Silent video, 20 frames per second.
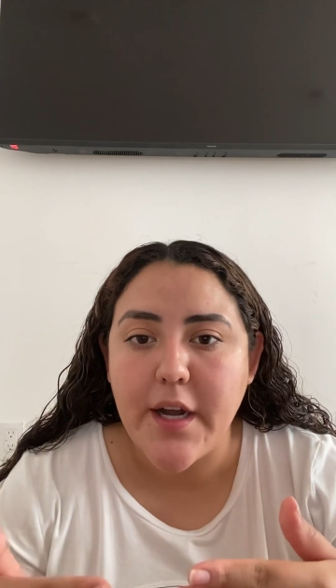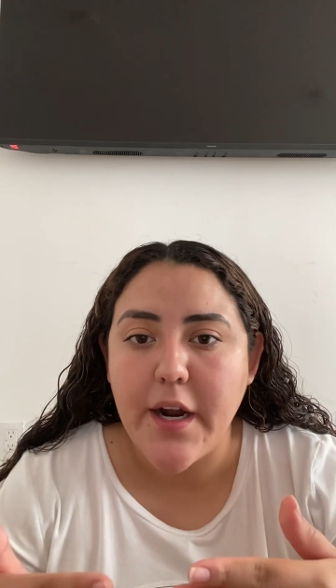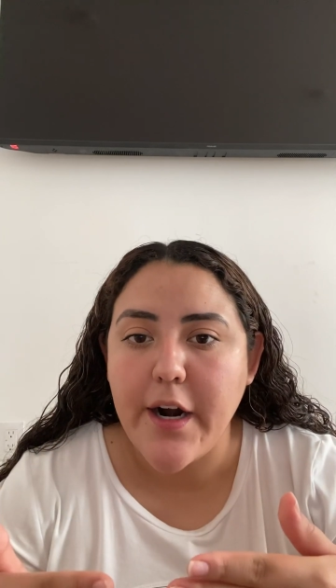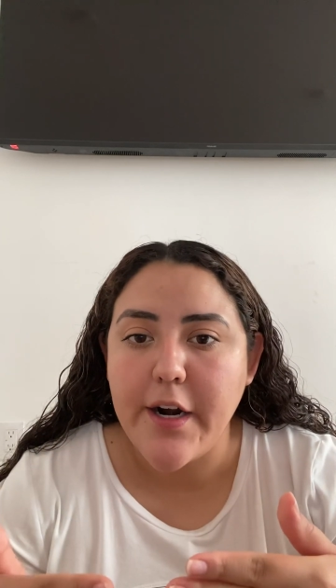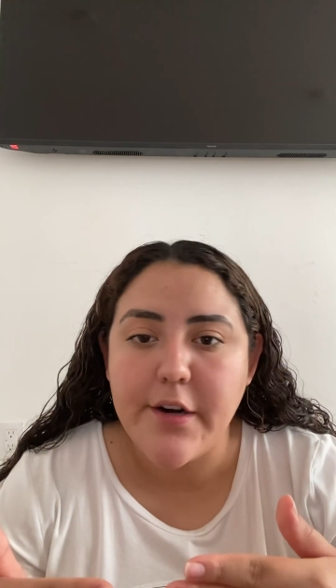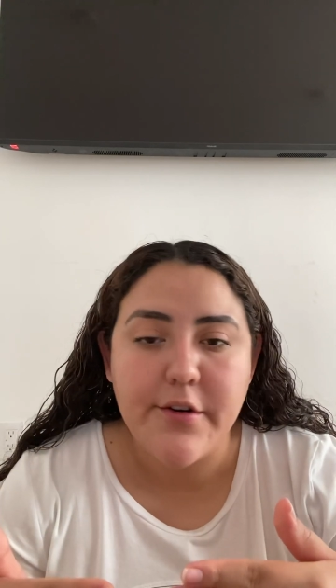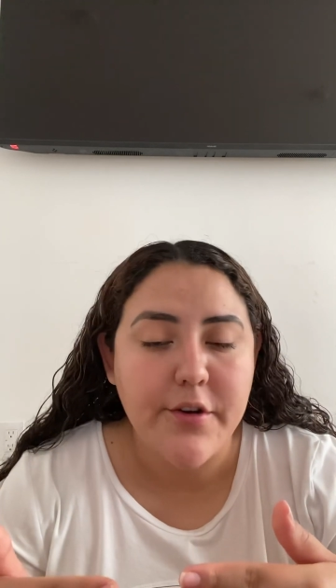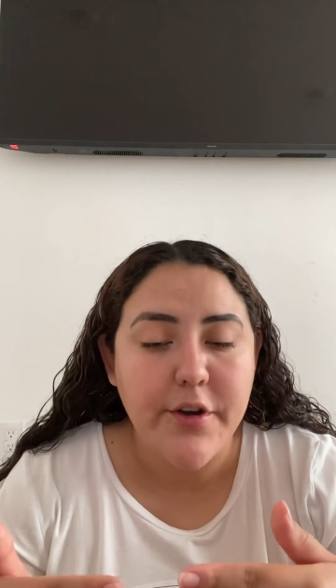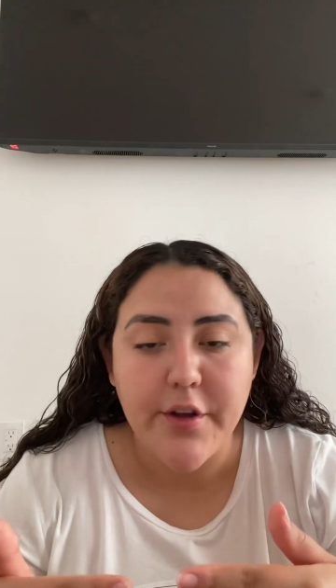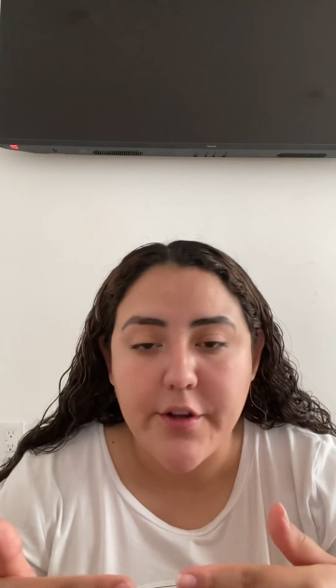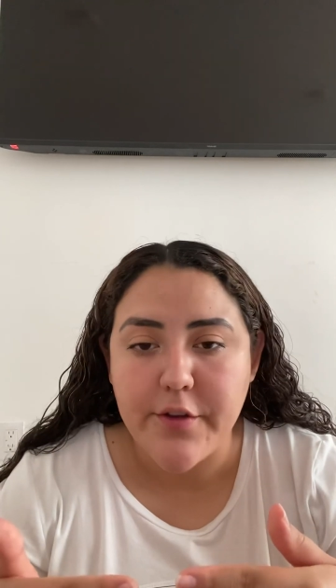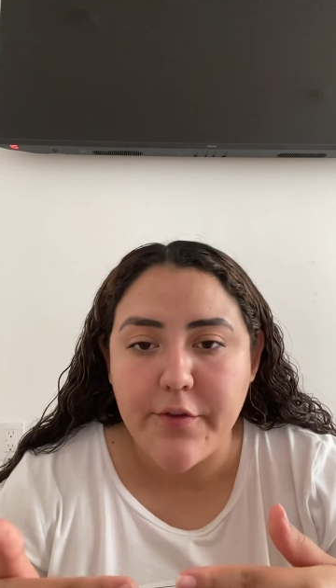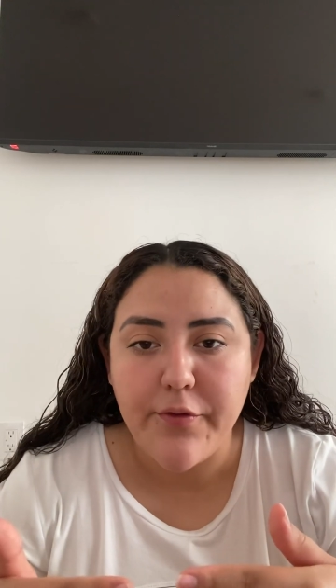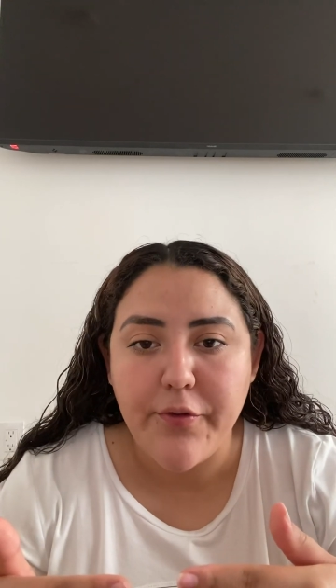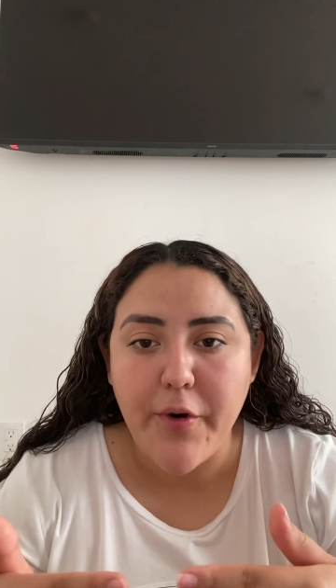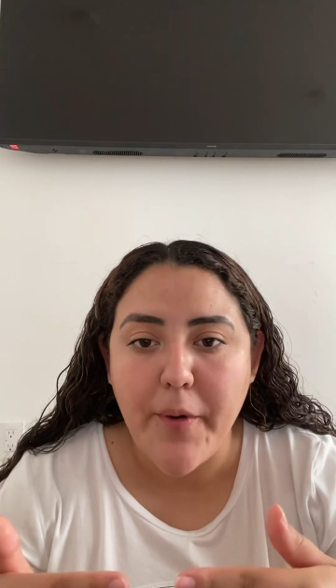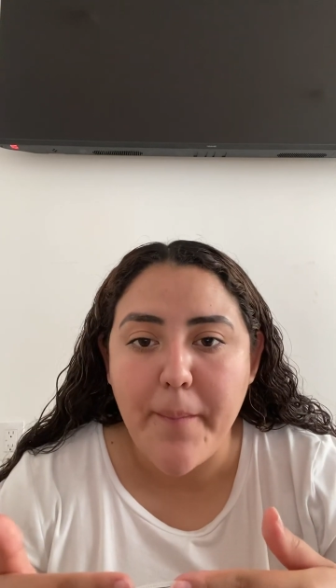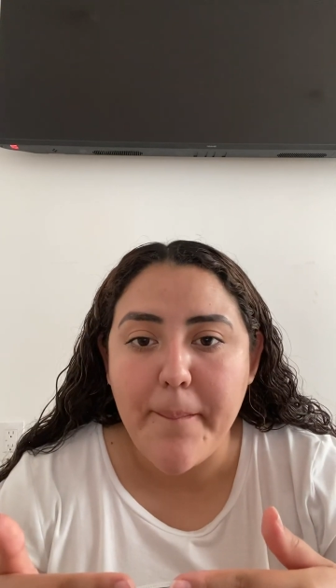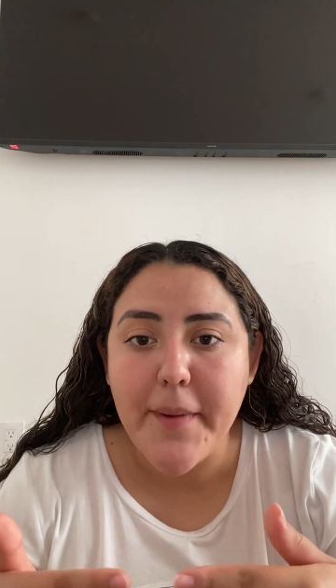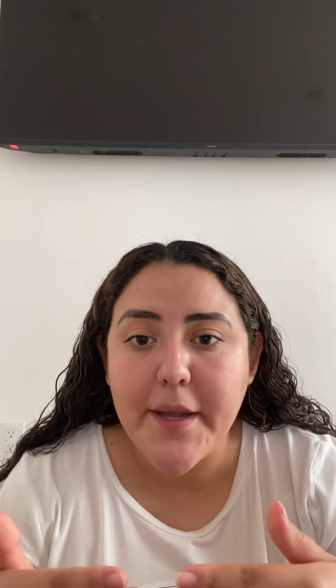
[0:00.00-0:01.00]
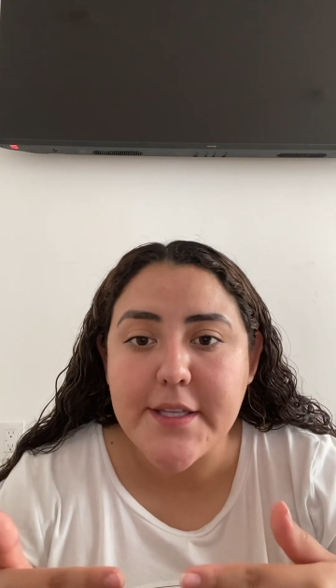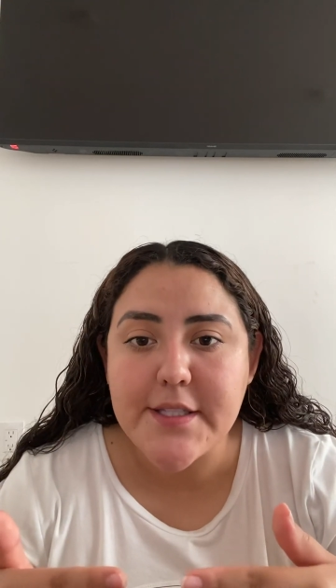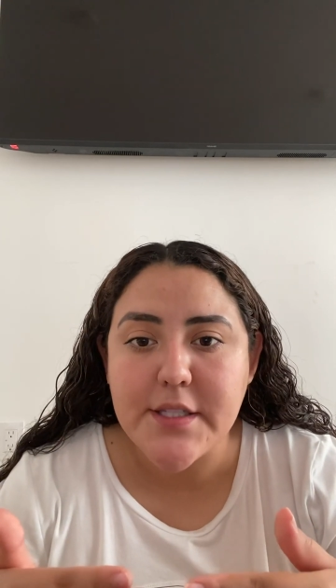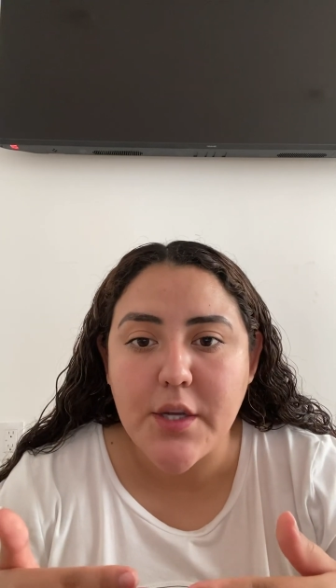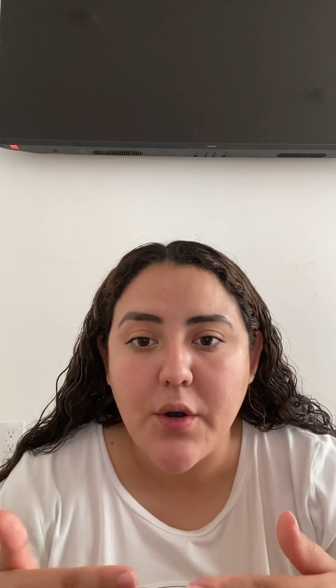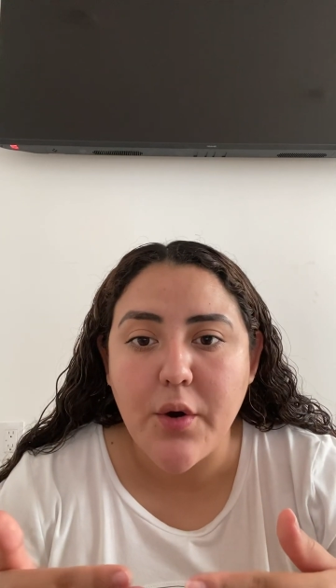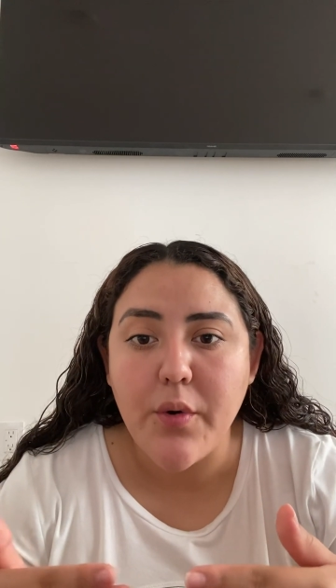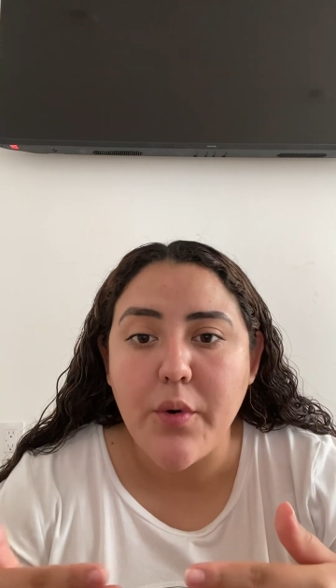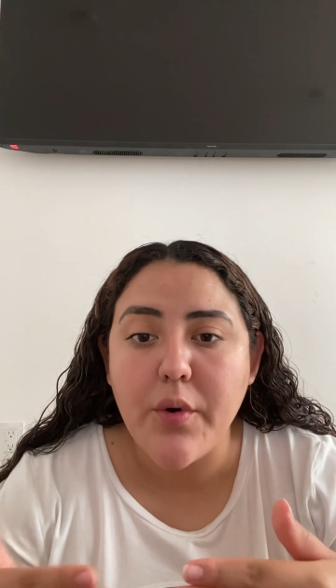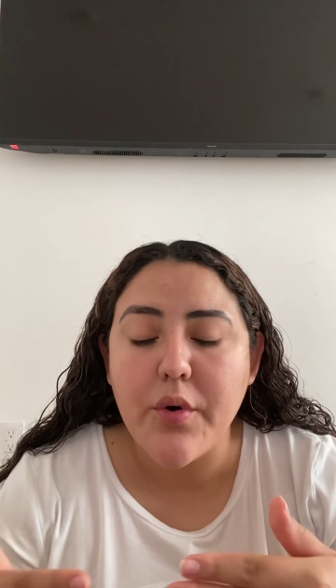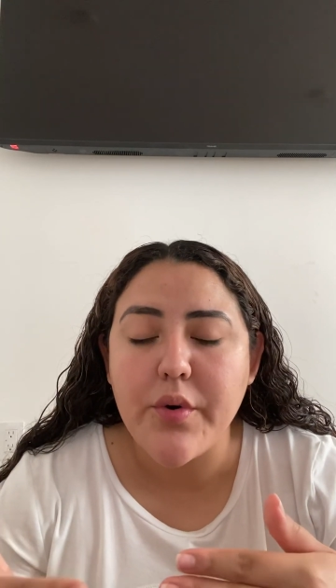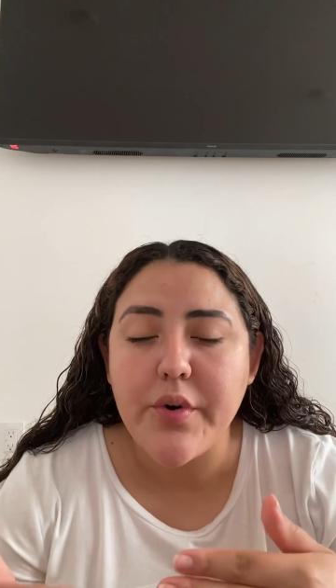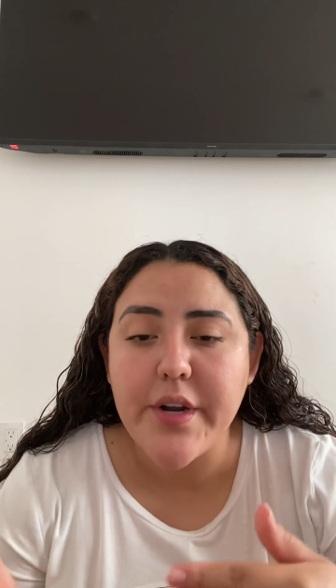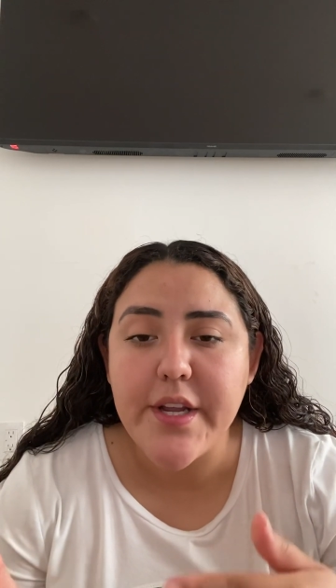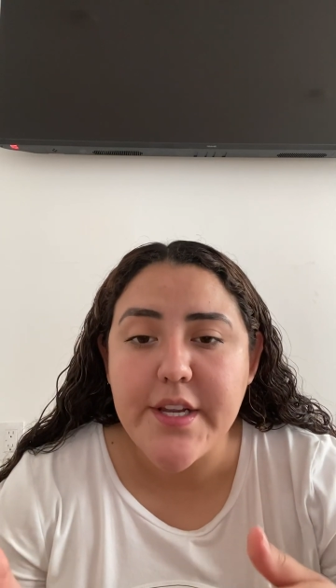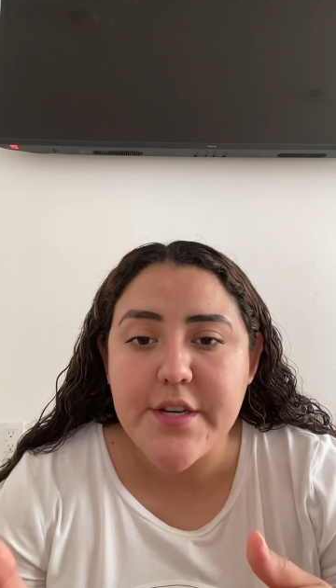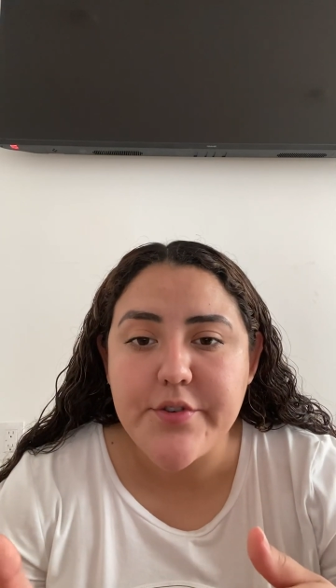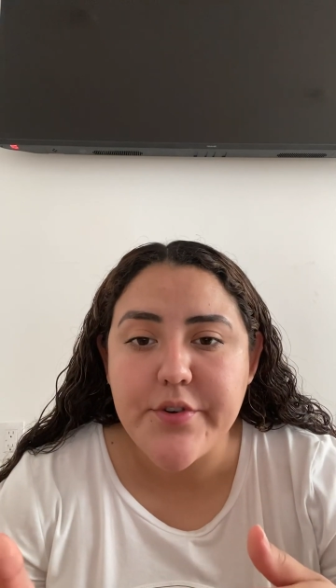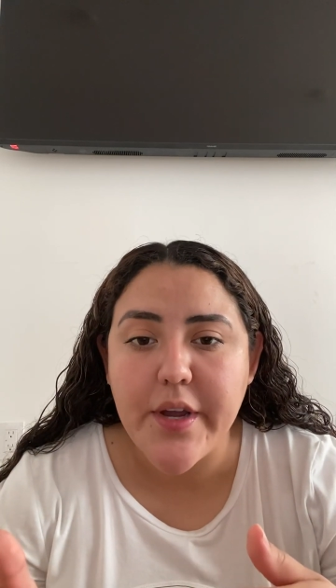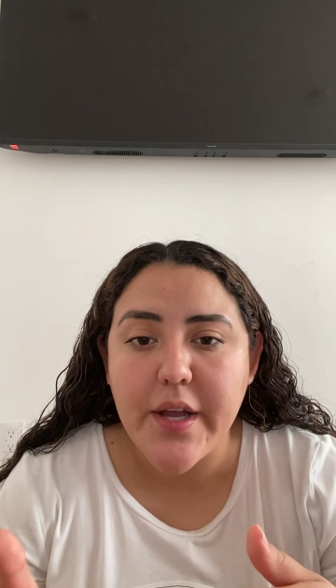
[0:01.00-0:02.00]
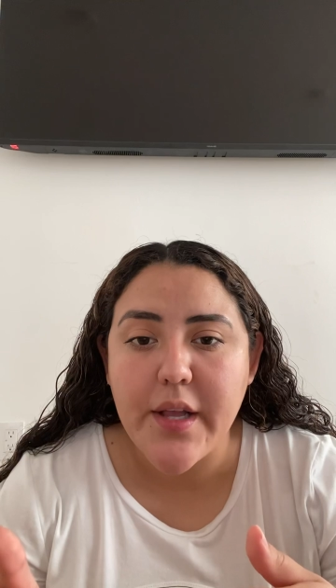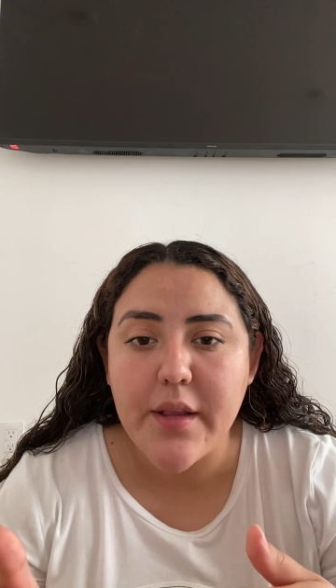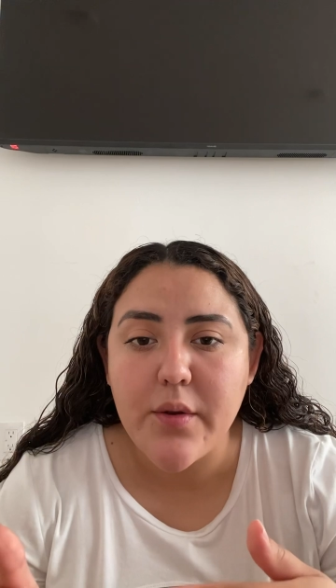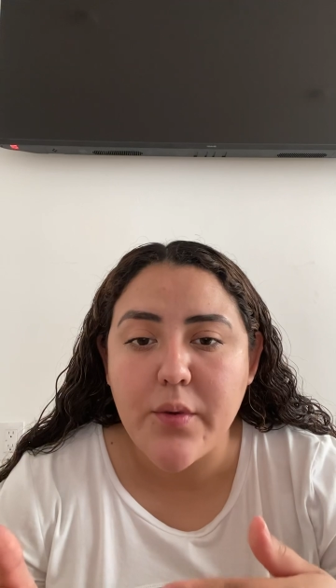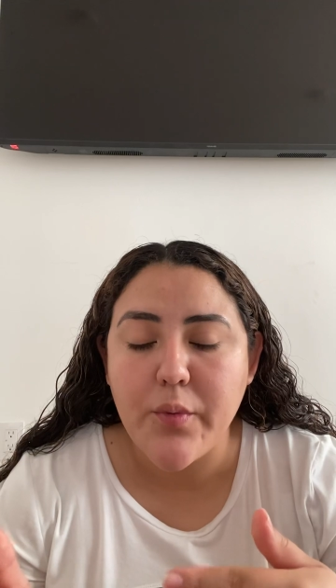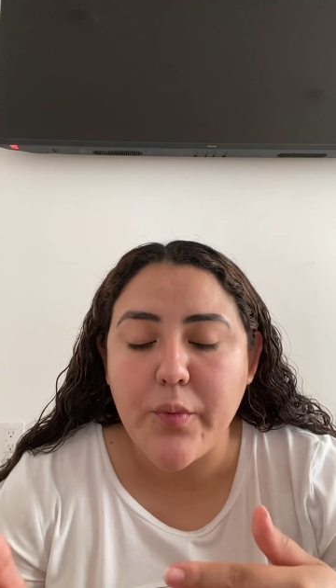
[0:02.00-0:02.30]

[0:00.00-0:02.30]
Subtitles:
are not from Mexico or Israel,